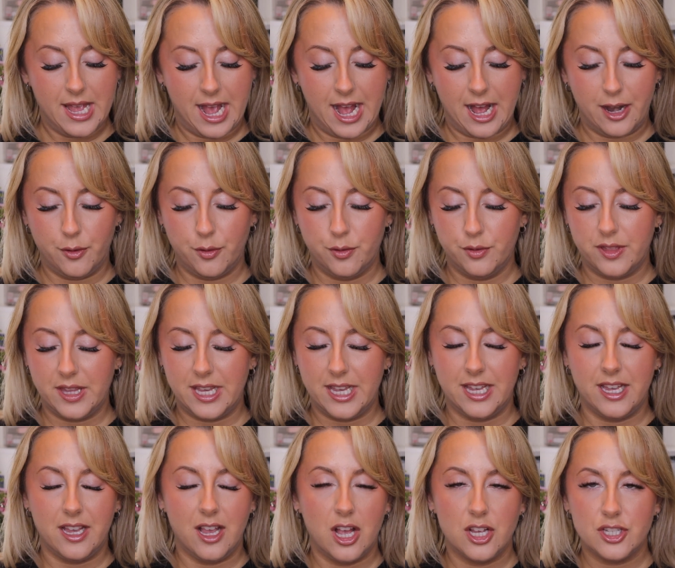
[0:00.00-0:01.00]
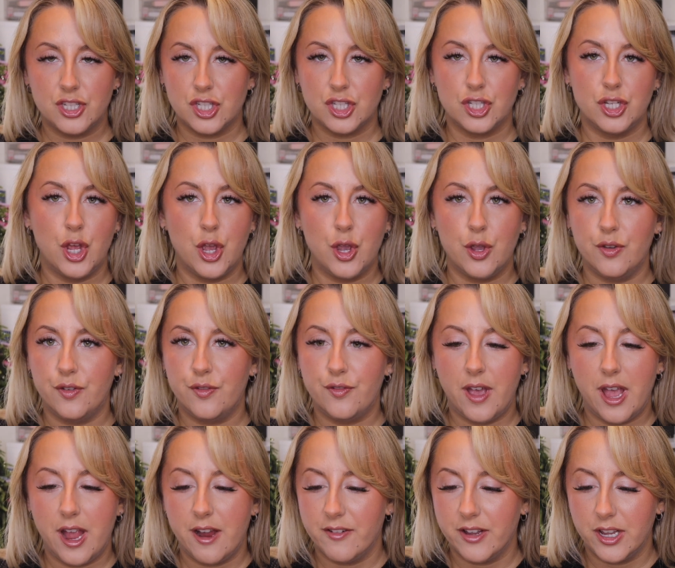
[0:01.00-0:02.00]
And all the Snow
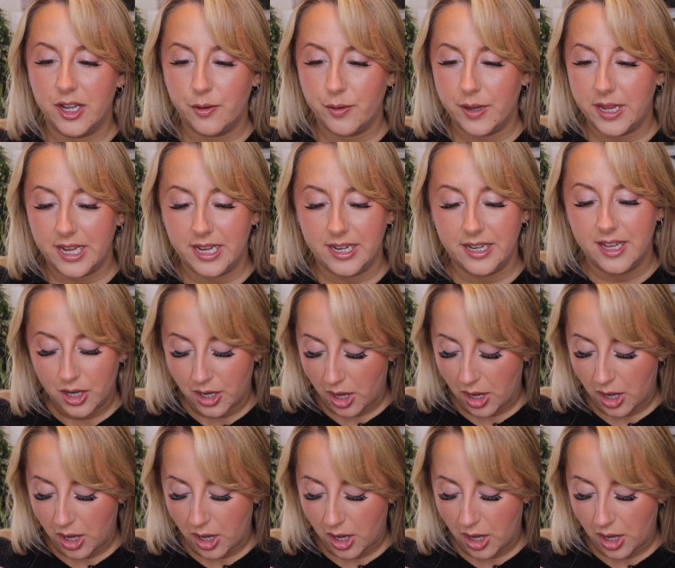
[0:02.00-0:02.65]
Fairy Queen